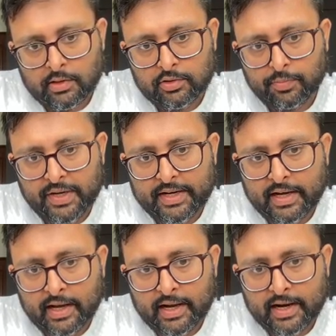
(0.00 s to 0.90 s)
So
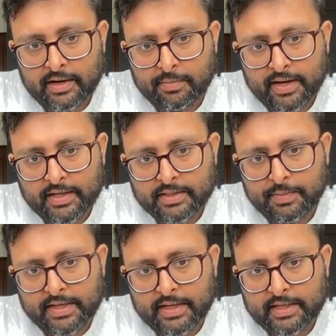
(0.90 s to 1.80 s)
beta hat minus
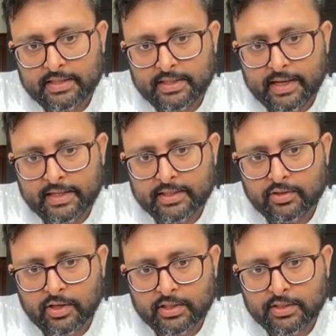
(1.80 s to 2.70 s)
beta is x
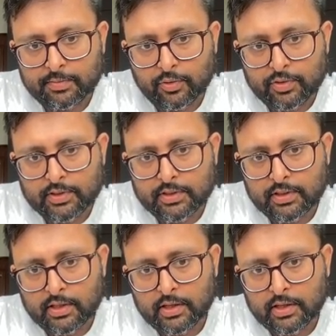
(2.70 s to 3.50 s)
transpose